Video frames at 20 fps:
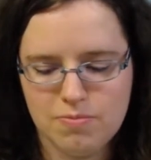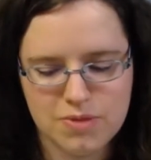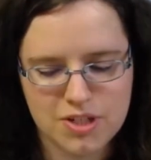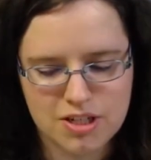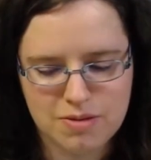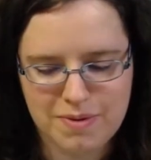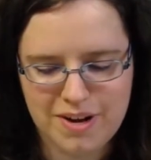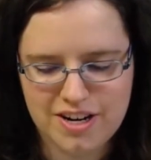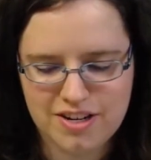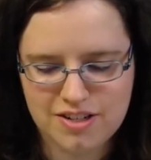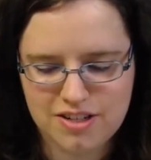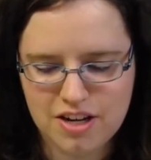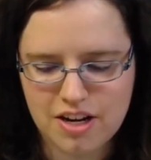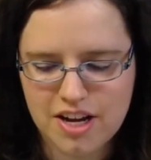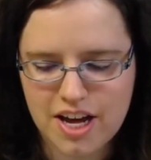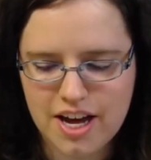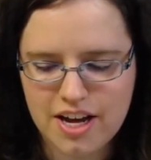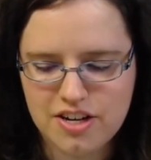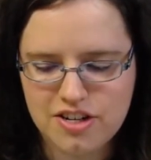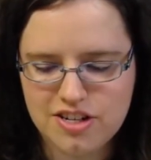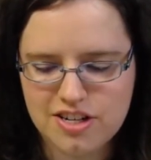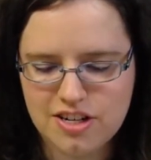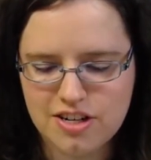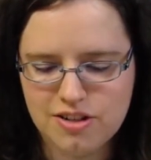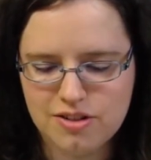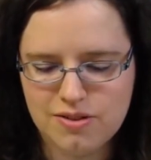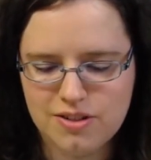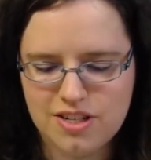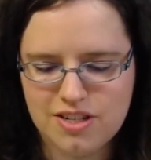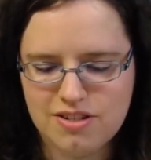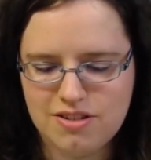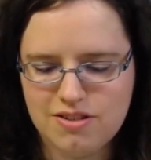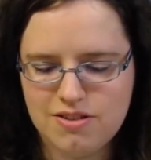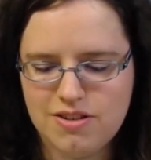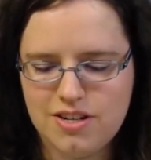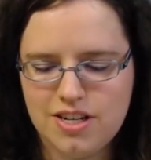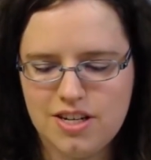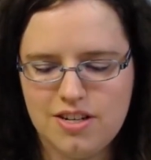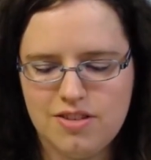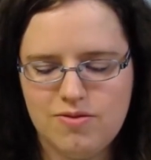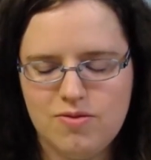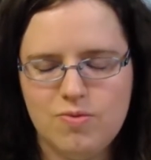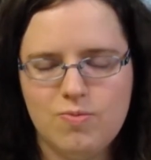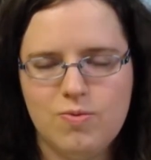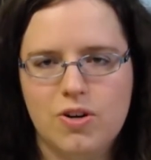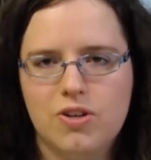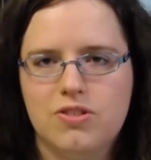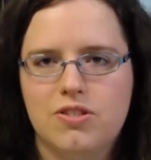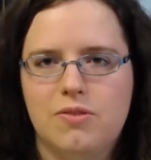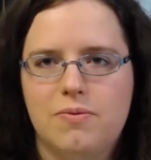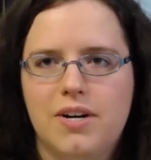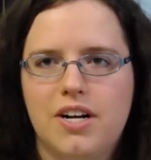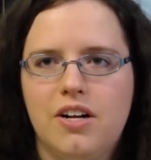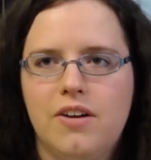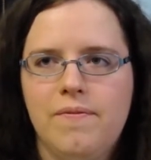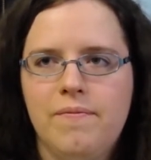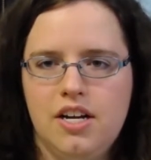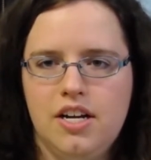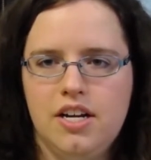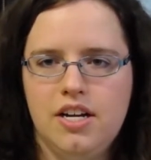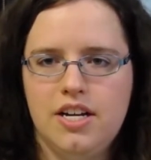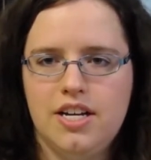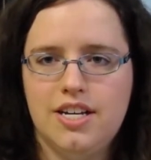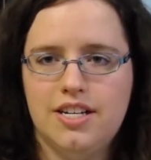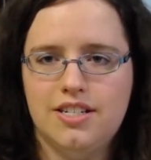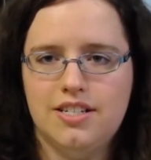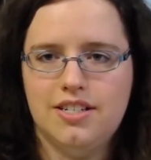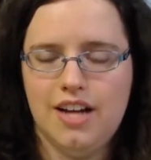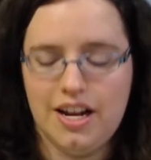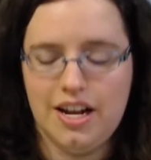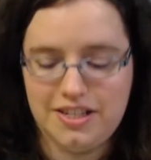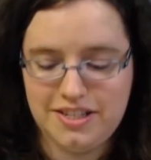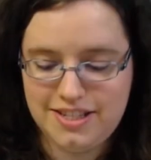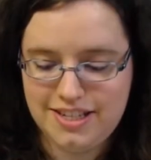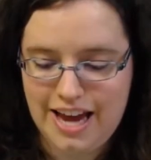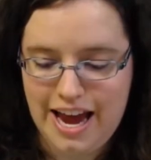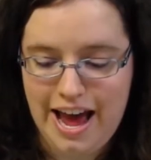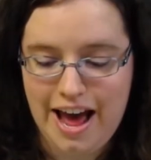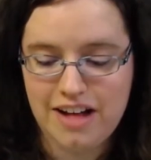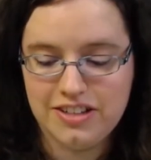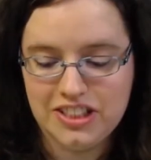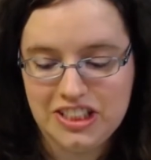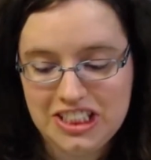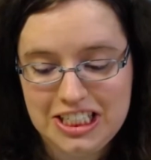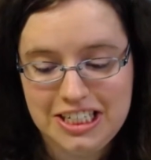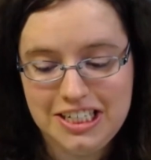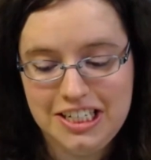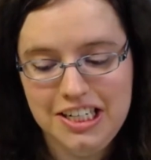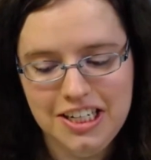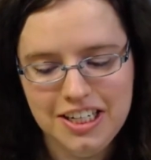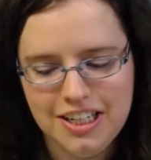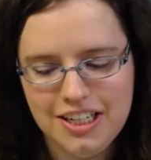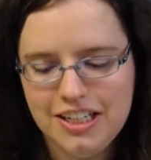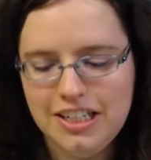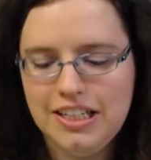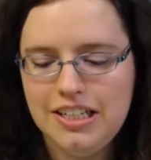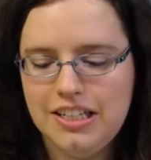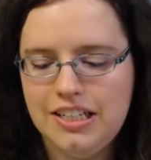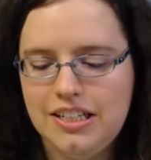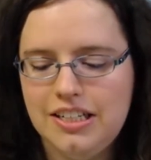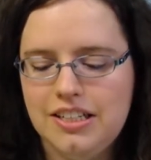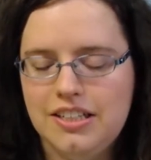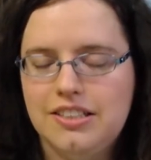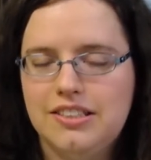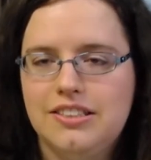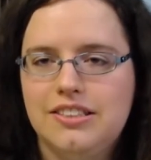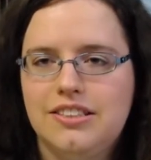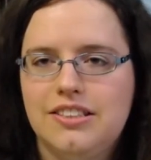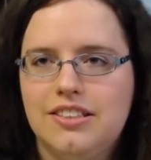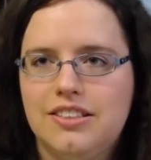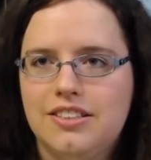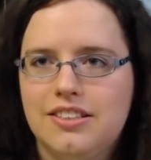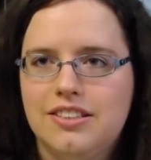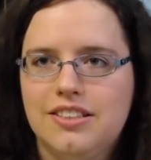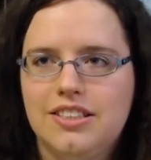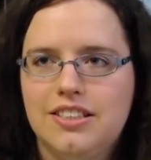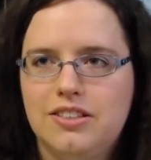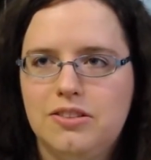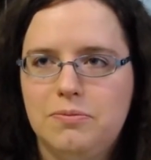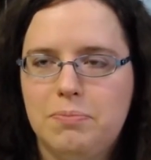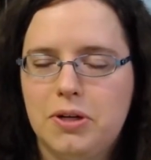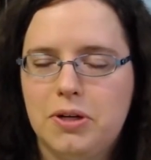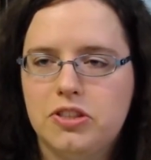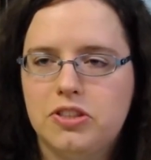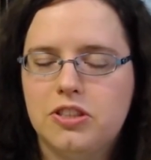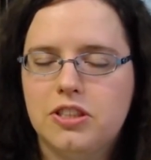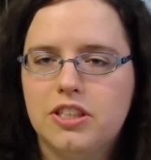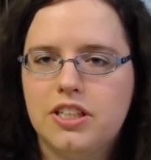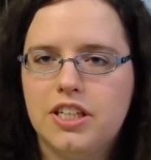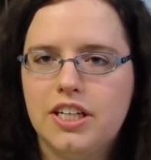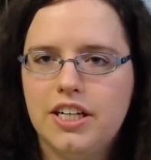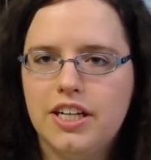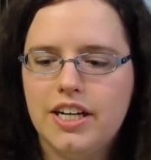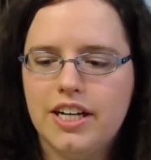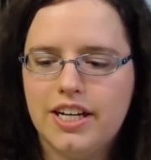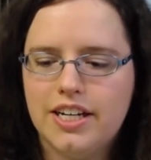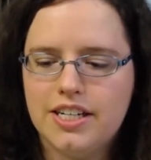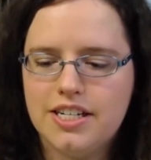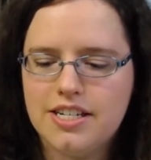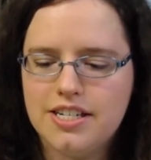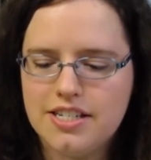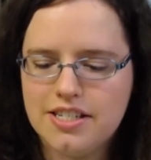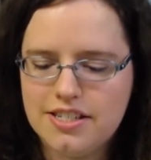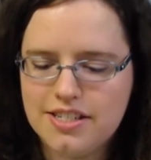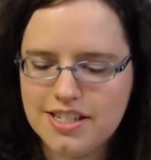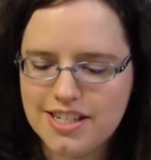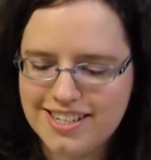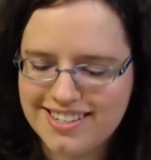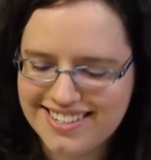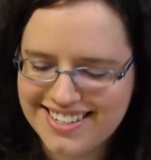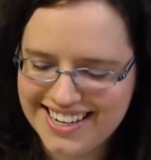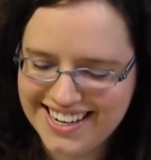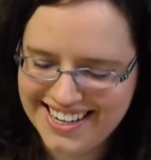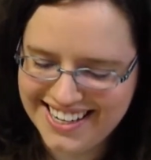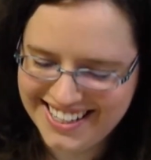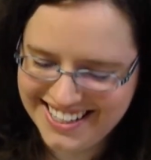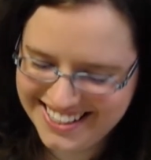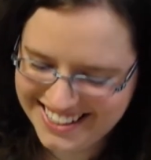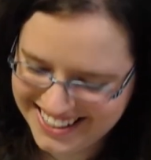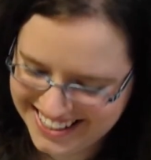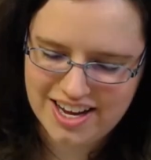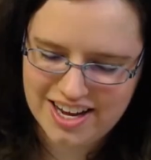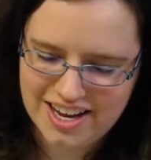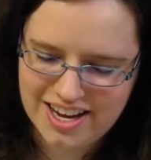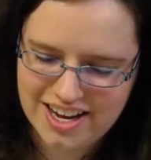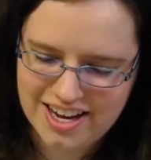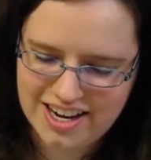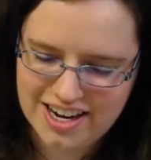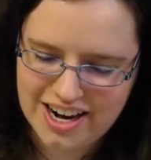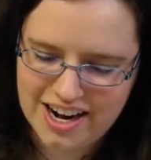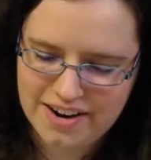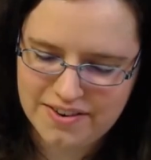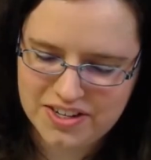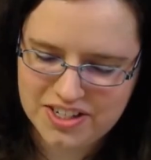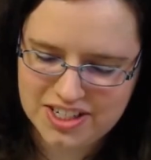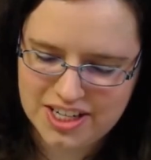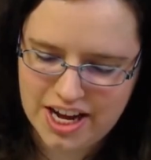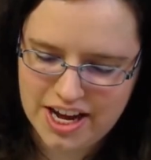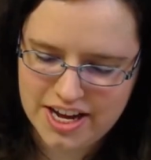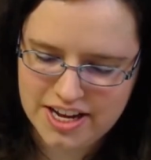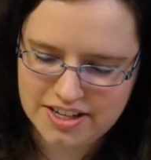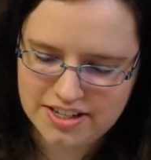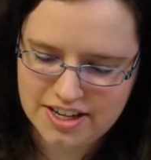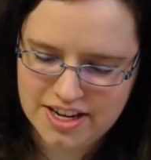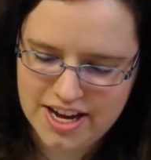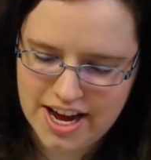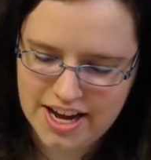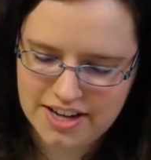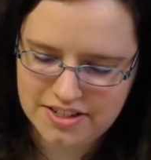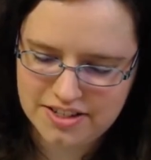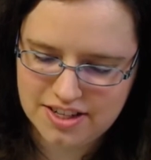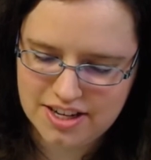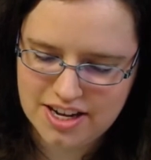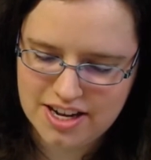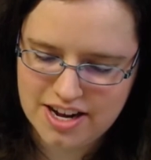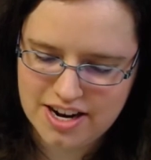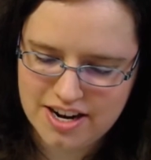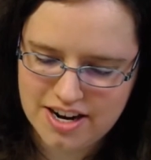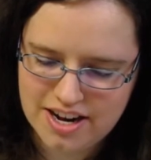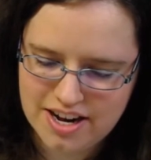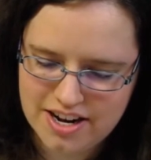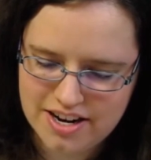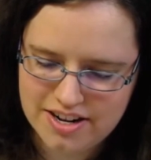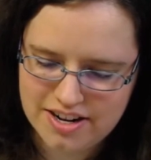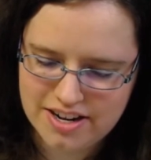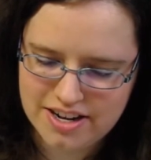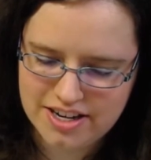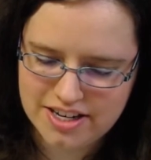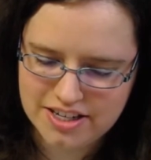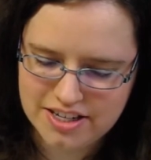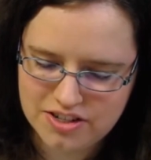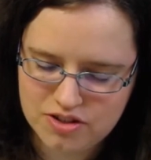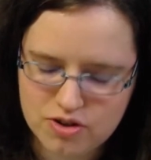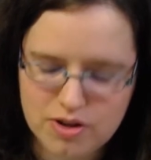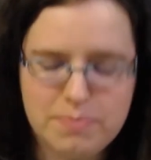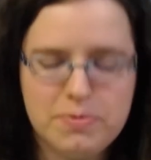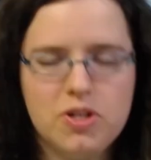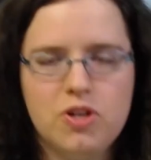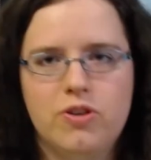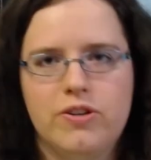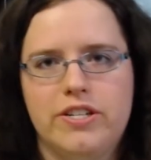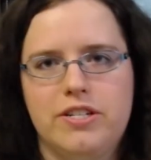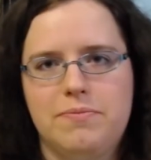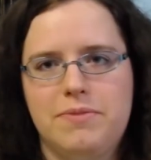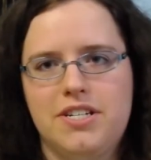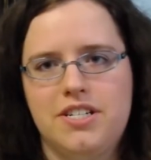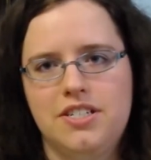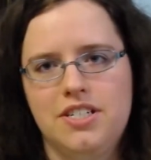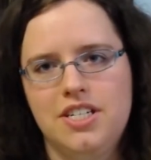Despite his young age, he knows what he's doing. He works it well. He's a talented little and he's just and I have to say he just drips charisma.